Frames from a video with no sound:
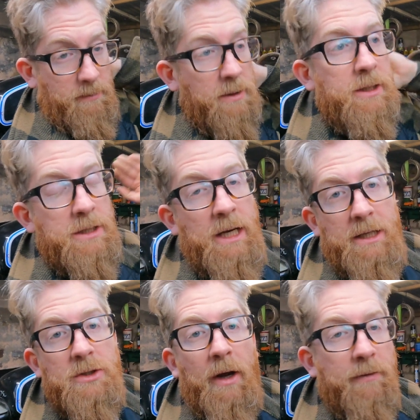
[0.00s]

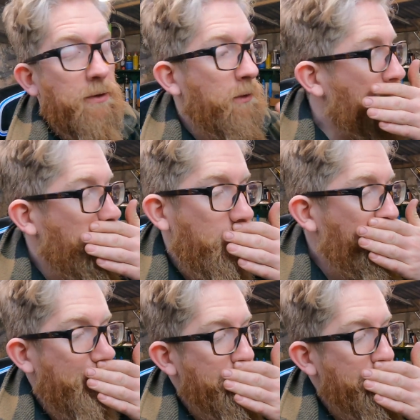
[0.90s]
suggests you have to do that anyway.